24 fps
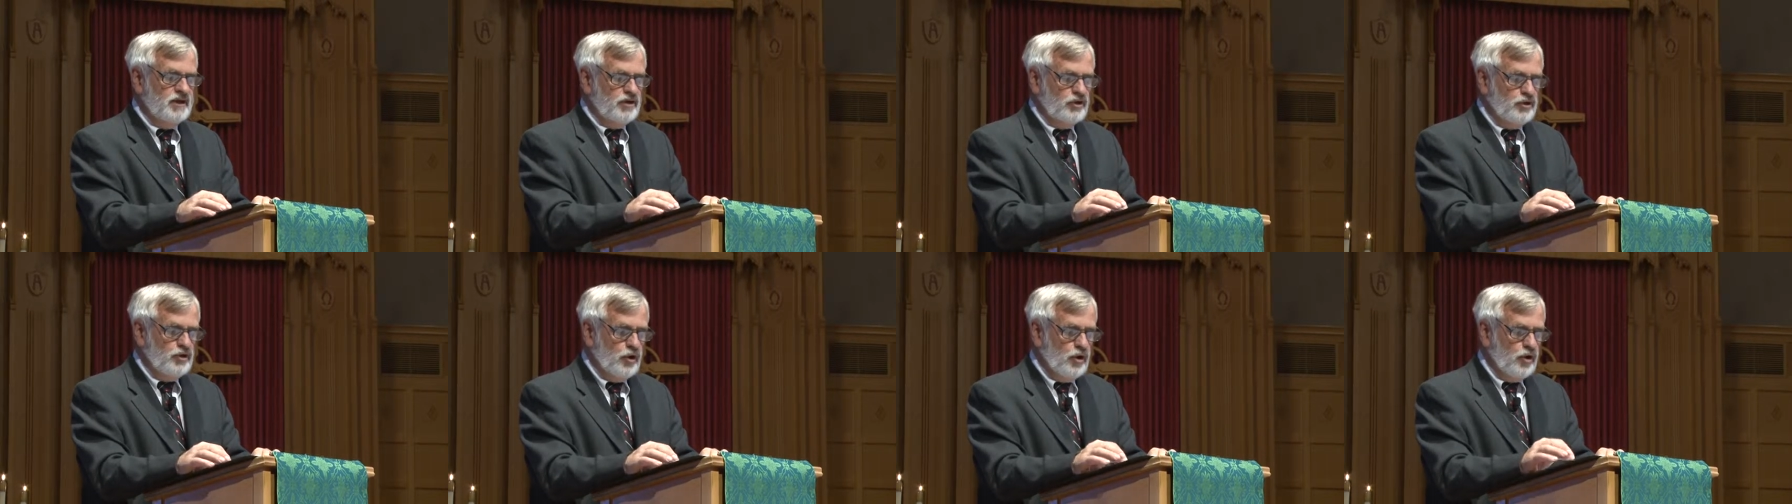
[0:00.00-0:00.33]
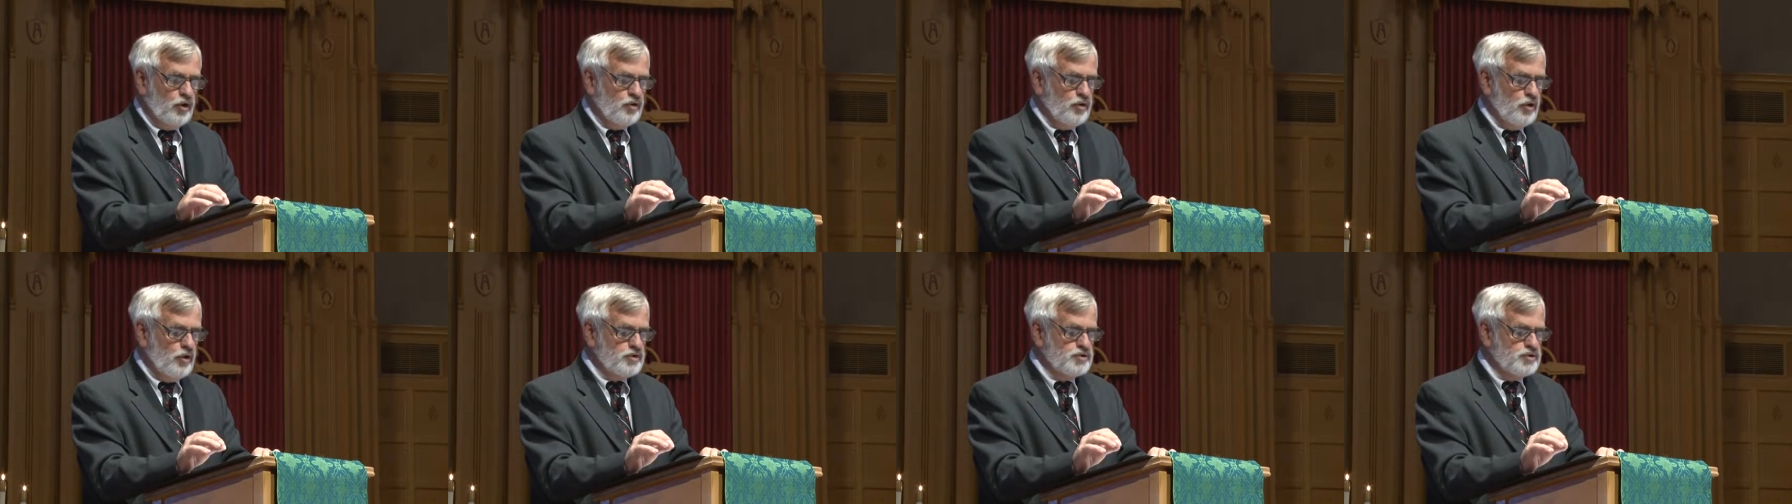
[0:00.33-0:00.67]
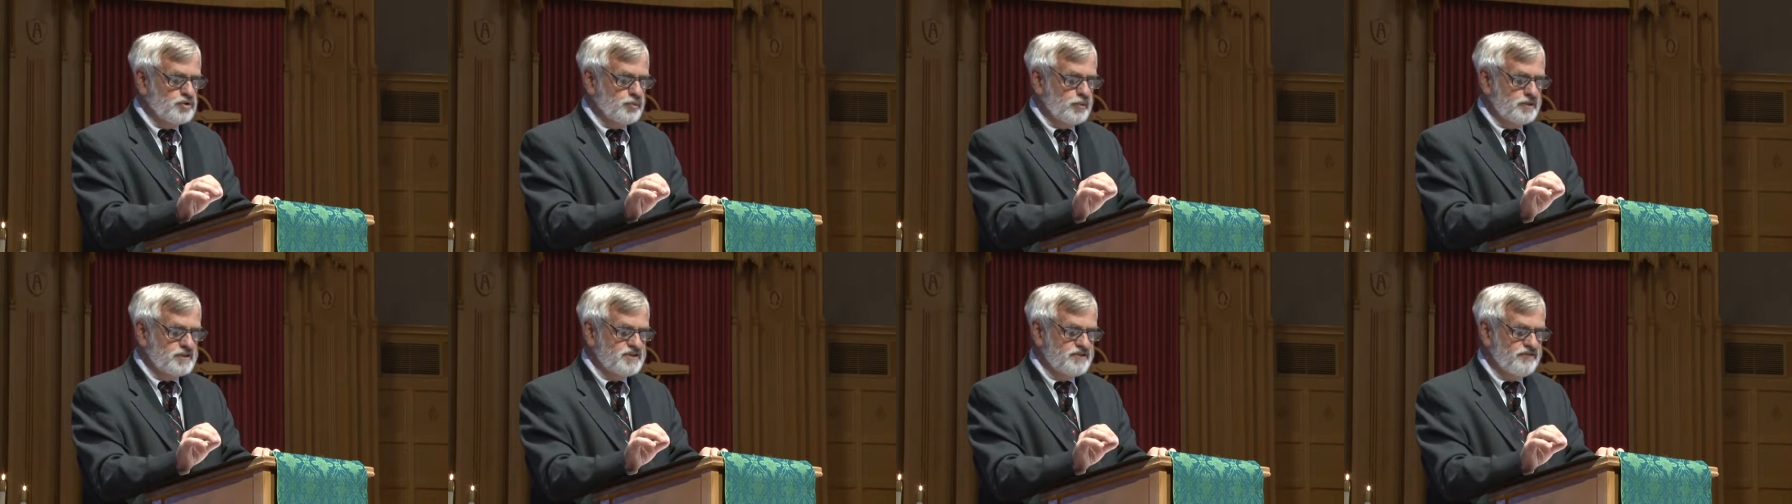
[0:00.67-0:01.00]

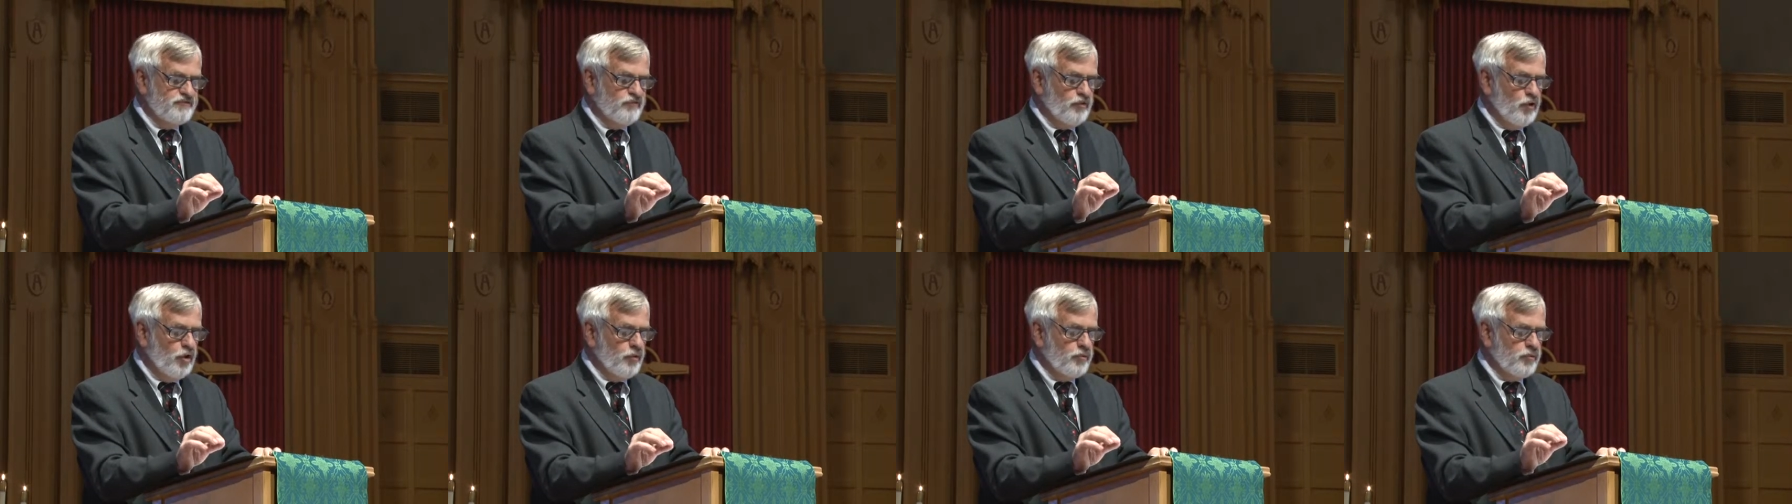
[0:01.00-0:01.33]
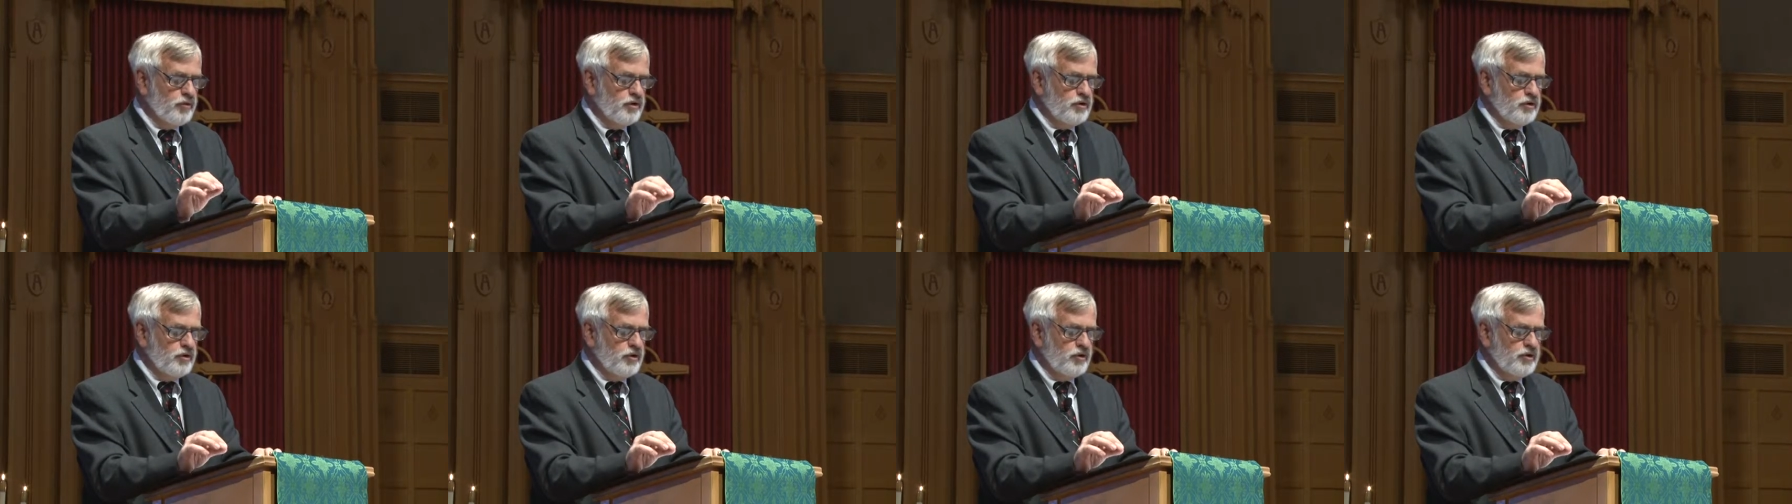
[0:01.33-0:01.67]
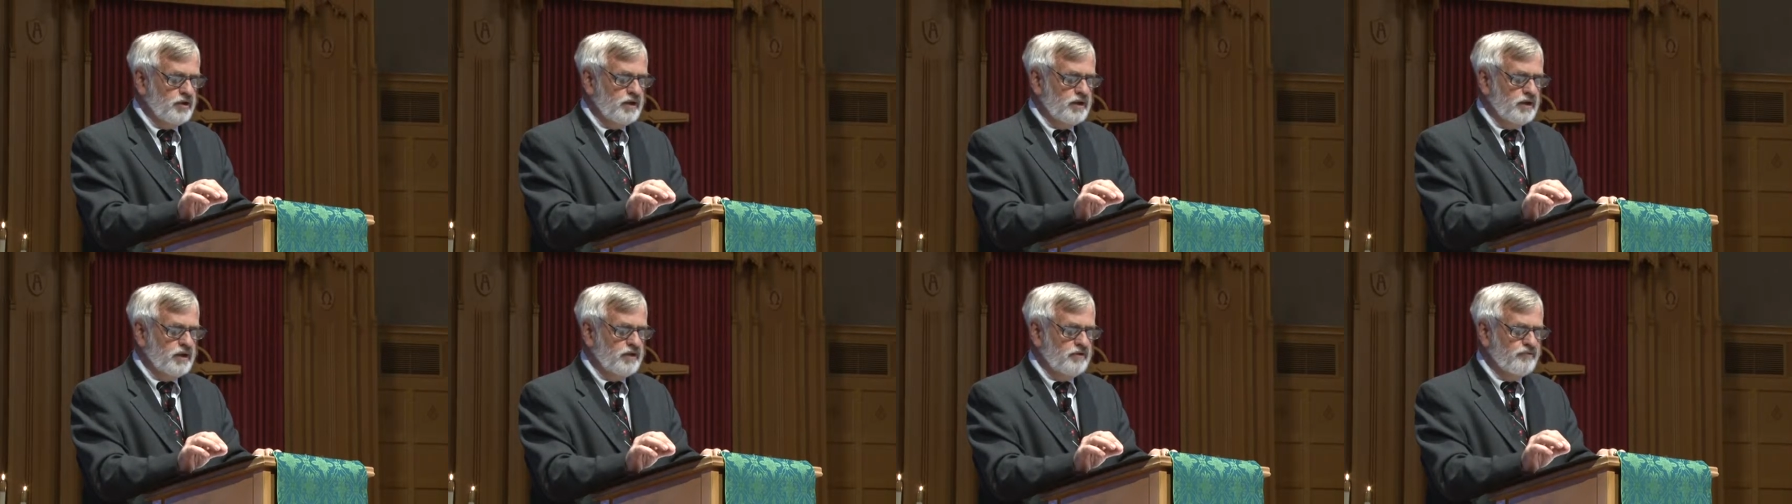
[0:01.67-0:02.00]
Logos was forward
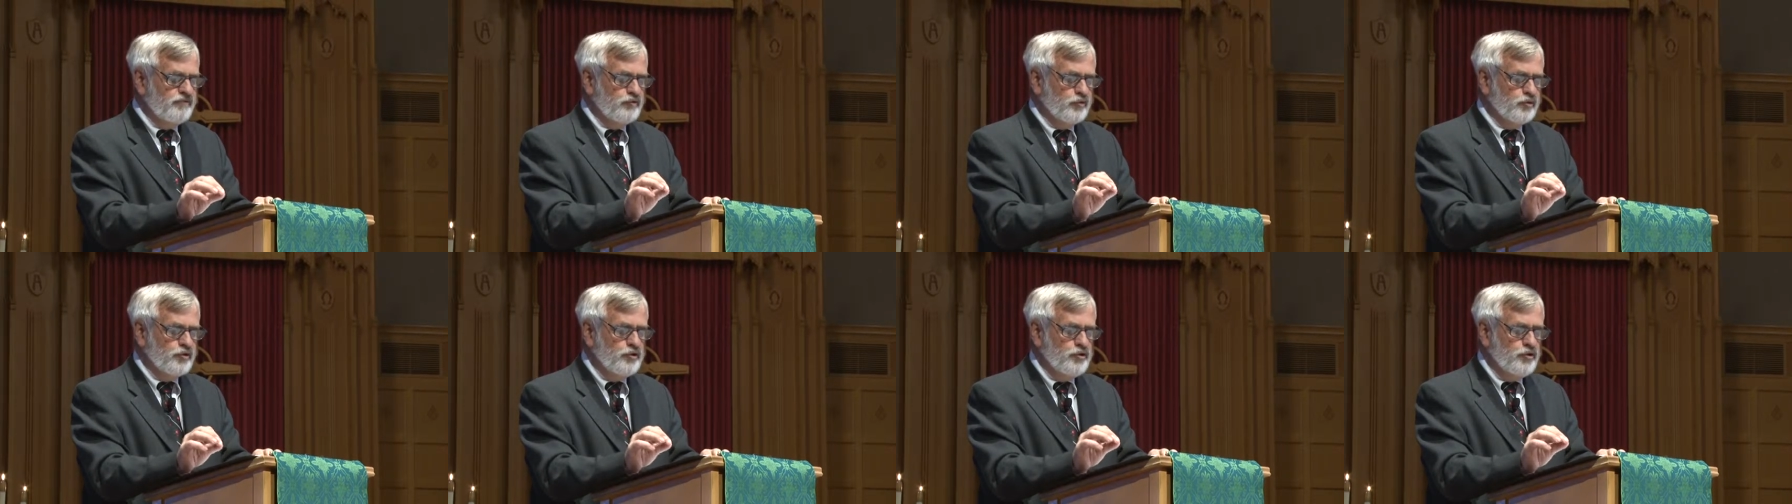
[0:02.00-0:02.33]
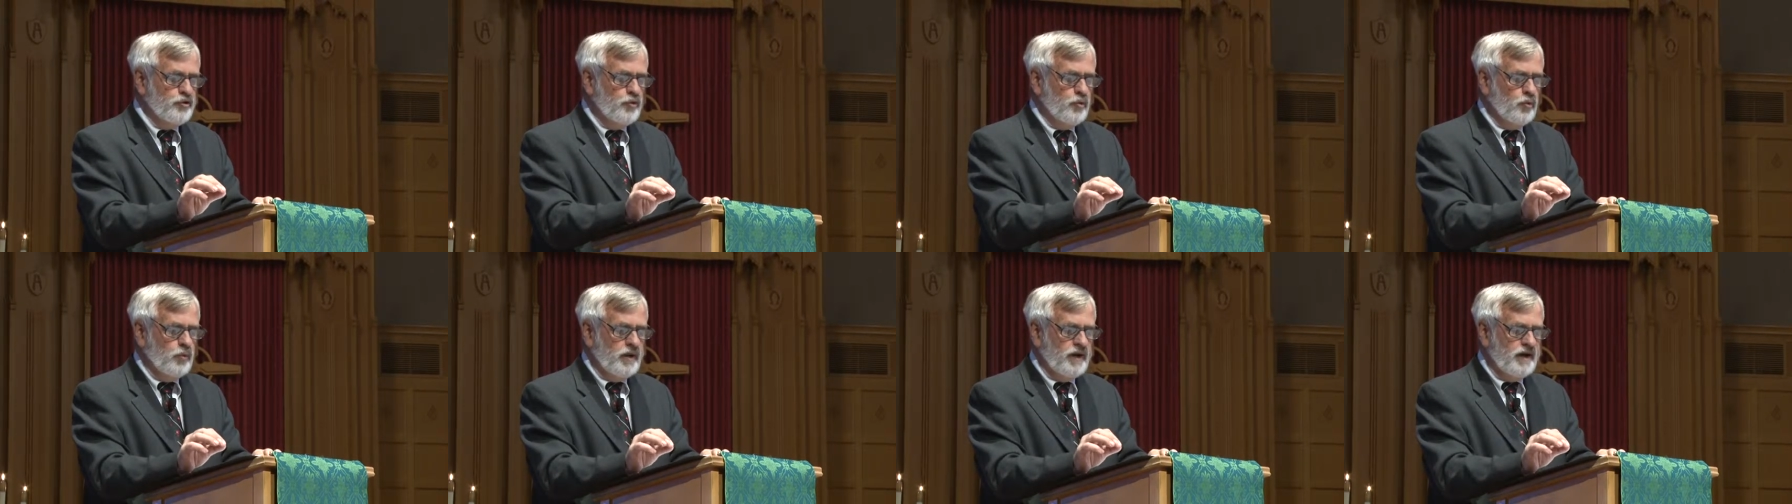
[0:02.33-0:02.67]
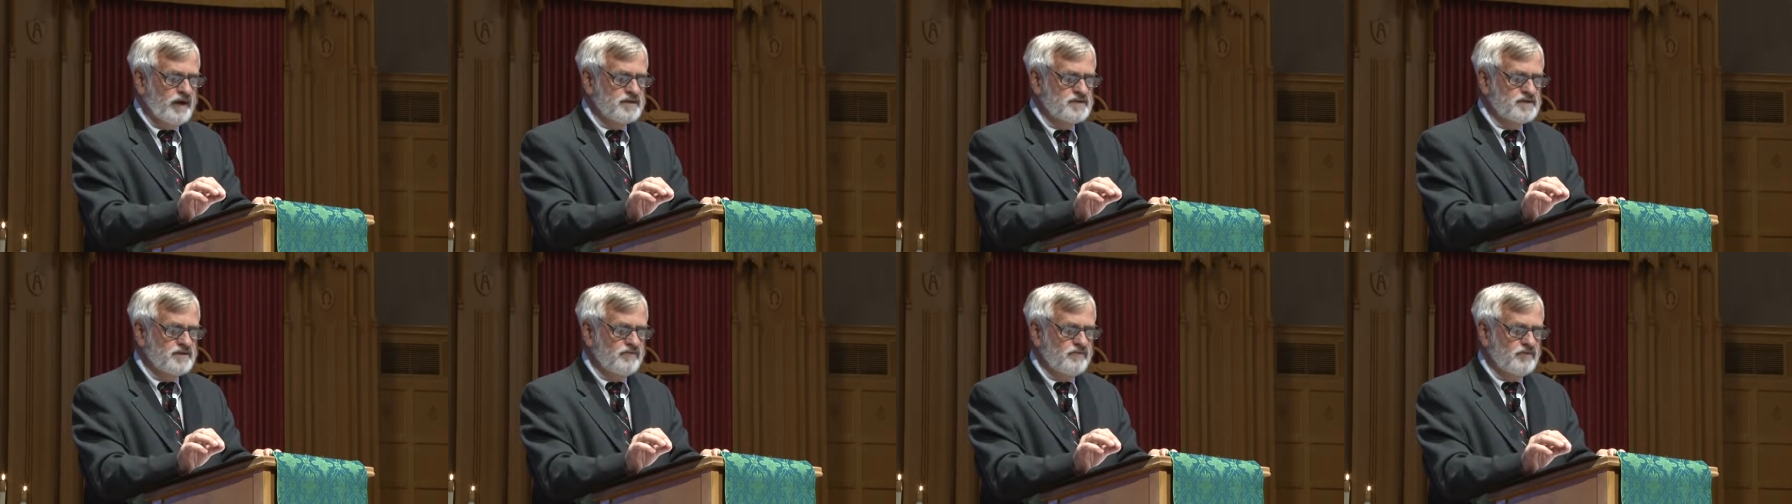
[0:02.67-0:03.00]
looking for new
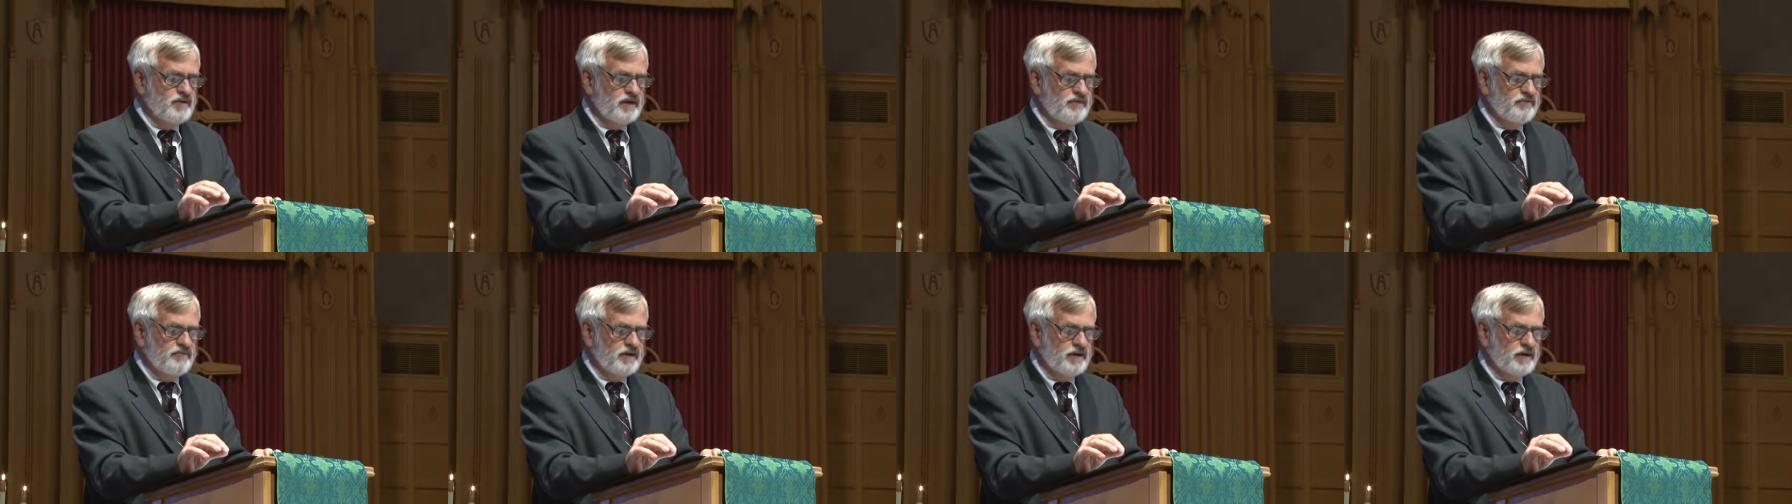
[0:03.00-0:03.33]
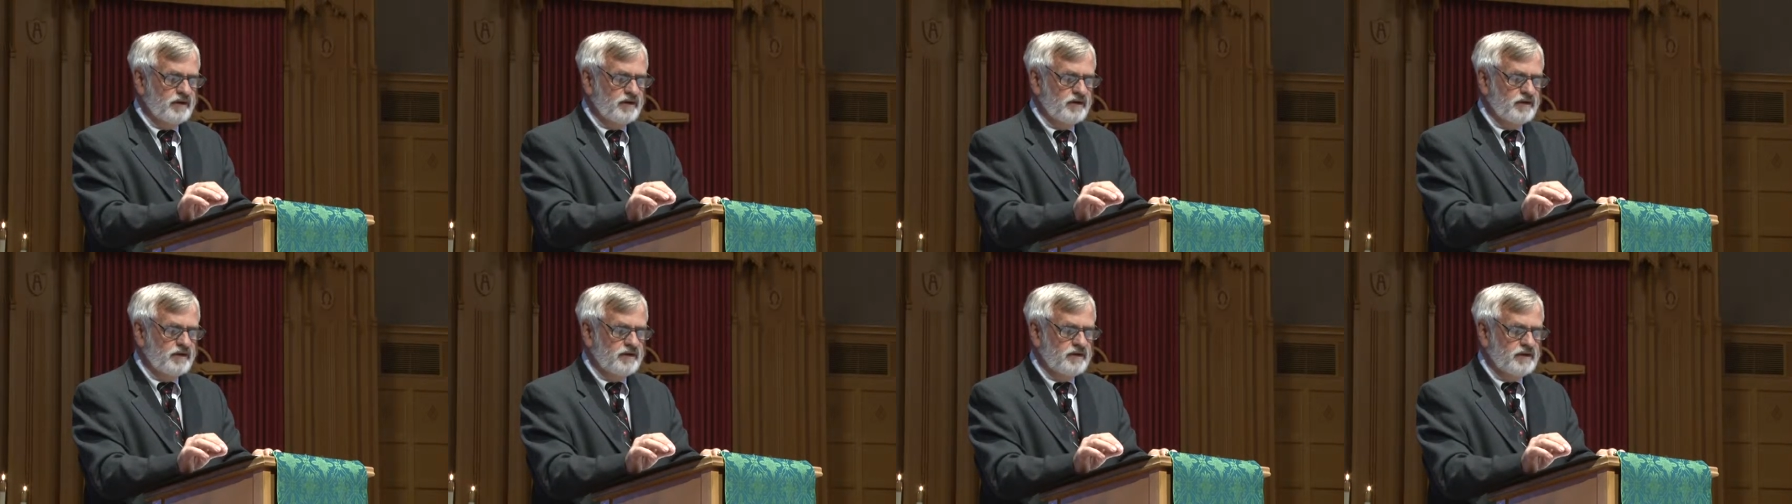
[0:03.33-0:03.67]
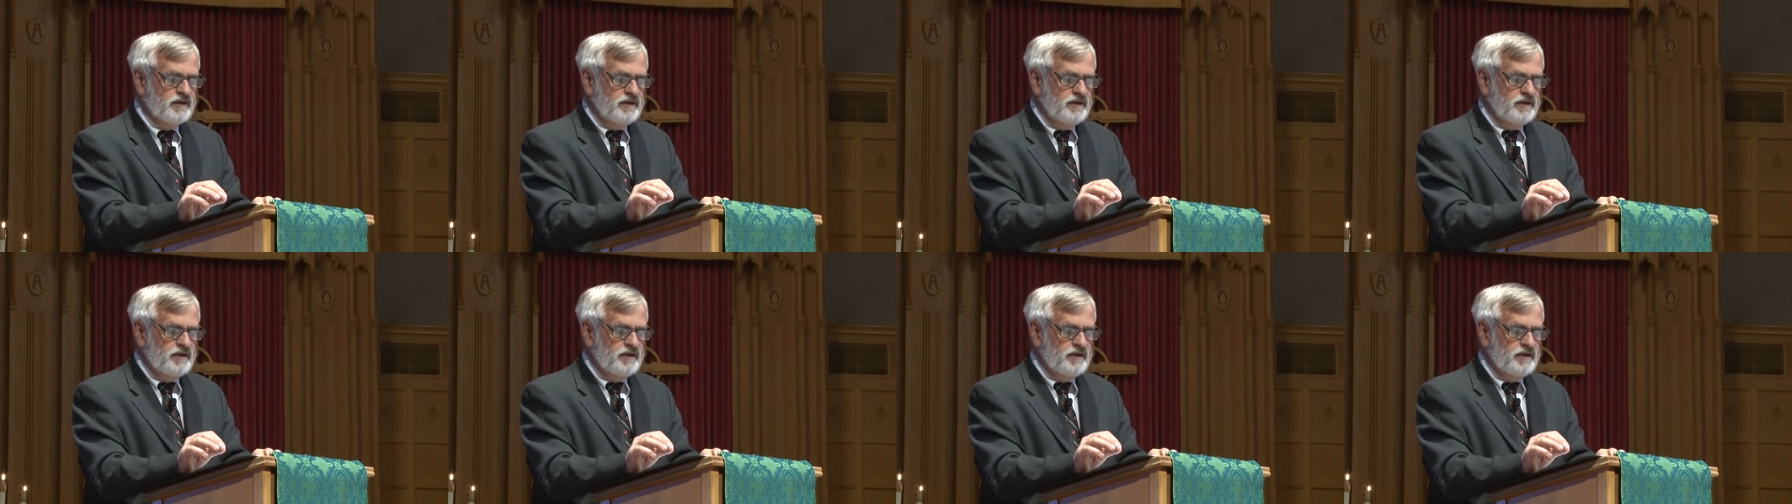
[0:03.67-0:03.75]
ways of living.